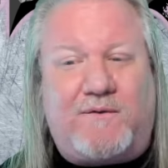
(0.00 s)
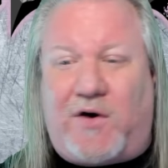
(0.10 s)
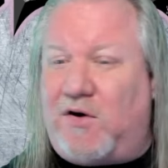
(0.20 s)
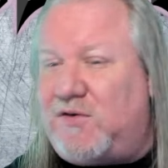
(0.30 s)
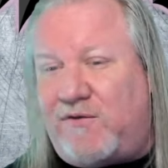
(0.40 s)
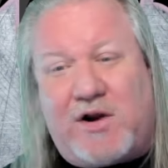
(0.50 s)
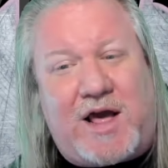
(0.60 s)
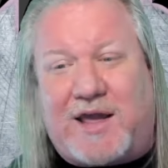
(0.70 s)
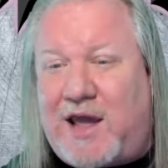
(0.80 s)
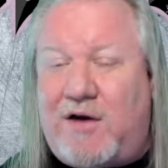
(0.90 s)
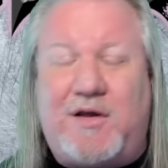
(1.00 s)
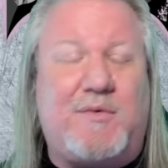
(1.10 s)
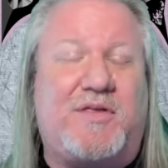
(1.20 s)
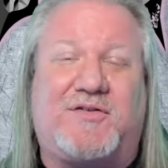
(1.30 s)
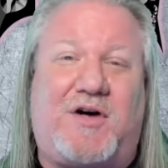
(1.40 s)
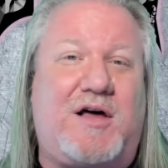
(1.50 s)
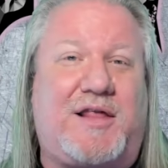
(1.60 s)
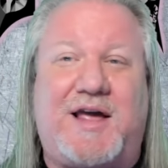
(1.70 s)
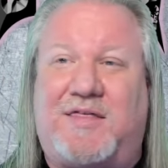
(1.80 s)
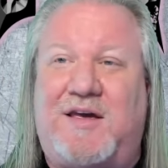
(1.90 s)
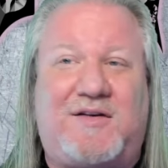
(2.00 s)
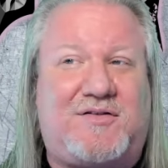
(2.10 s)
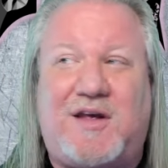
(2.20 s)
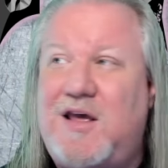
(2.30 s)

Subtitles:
Folks, if you're not counting with a song like this,